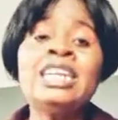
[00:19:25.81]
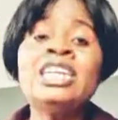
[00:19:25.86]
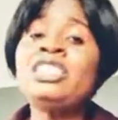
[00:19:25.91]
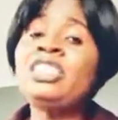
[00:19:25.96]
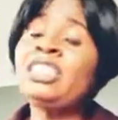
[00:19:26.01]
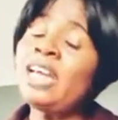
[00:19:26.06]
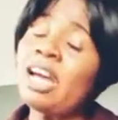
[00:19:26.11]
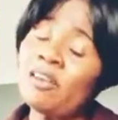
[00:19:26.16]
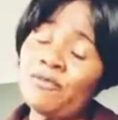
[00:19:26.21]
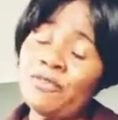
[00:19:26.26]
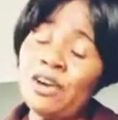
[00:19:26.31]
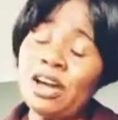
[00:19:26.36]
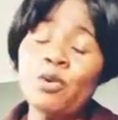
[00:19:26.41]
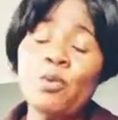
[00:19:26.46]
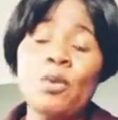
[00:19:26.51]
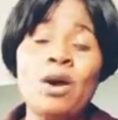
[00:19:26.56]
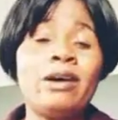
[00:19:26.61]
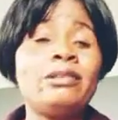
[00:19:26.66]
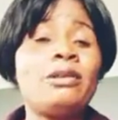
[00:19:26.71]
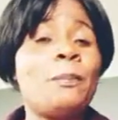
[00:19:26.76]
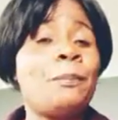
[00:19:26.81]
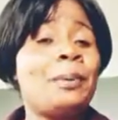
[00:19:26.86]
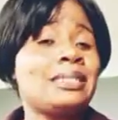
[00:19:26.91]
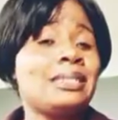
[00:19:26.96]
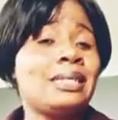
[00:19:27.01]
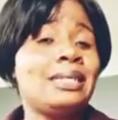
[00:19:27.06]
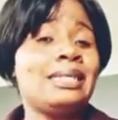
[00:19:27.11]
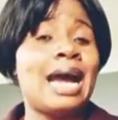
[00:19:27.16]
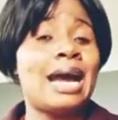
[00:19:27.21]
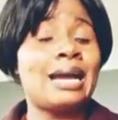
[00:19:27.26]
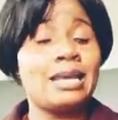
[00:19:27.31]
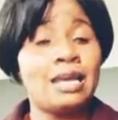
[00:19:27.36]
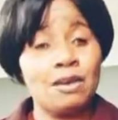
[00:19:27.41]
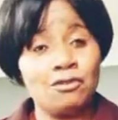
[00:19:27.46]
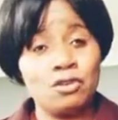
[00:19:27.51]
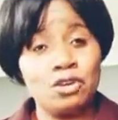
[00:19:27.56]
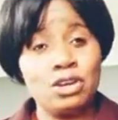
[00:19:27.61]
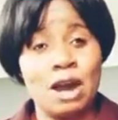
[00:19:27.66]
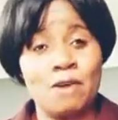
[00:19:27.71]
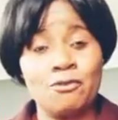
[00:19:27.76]
Check very well, the person that
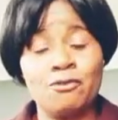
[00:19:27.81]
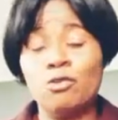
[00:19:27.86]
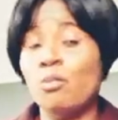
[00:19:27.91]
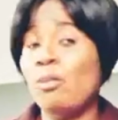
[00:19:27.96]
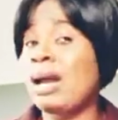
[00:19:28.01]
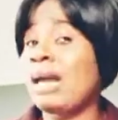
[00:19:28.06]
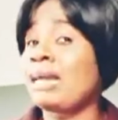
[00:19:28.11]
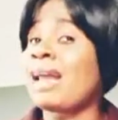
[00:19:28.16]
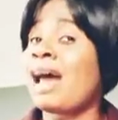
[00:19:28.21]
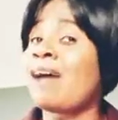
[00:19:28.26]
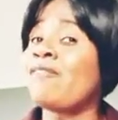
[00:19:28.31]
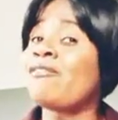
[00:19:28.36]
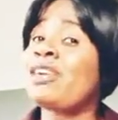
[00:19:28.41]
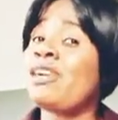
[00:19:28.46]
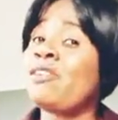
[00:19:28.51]
gave you that food might have